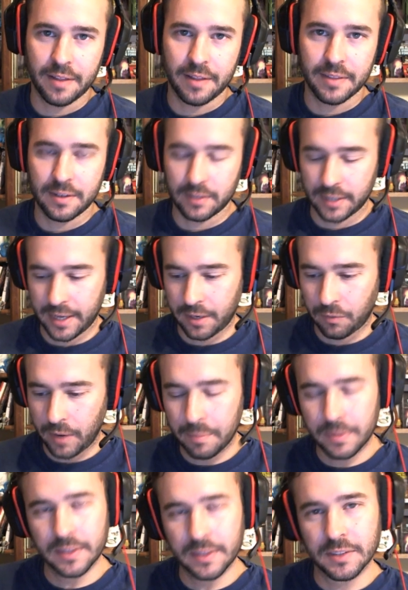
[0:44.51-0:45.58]
and then kind of
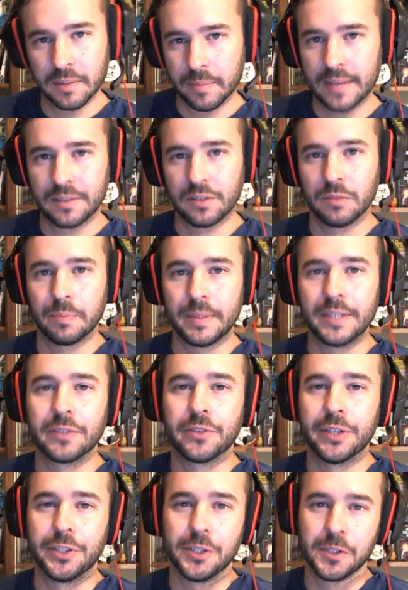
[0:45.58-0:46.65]
ramp into some nice little beast
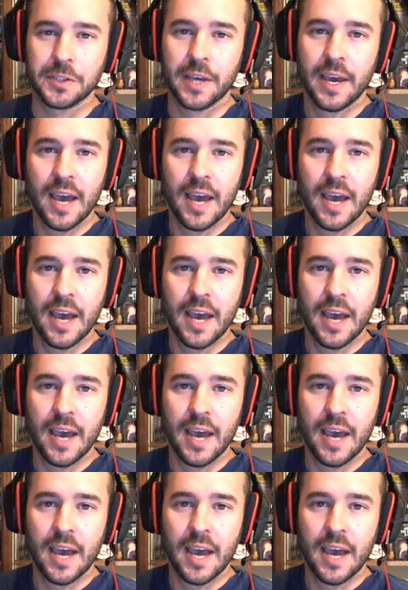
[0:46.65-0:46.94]
creatures,